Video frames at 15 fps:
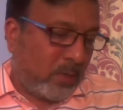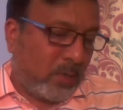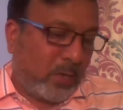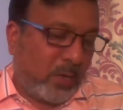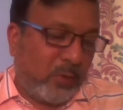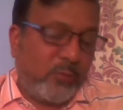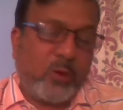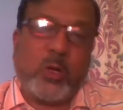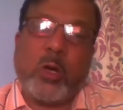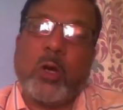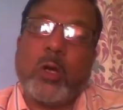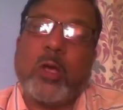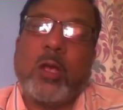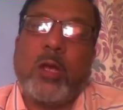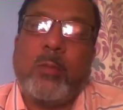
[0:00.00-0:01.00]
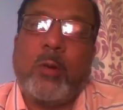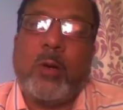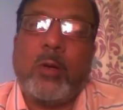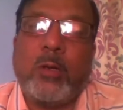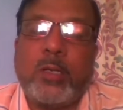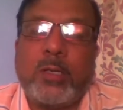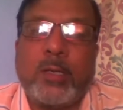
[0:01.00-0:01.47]
if you're talking
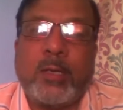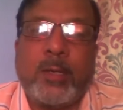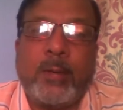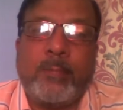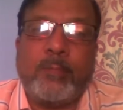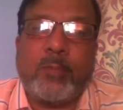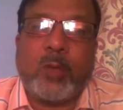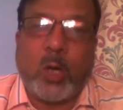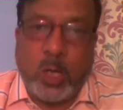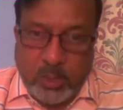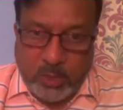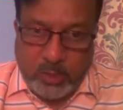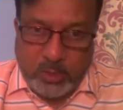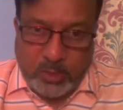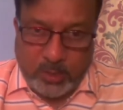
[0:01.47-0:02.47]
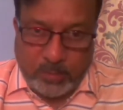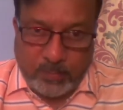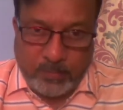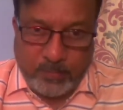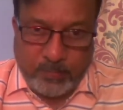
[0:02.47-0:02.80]
about oxygen,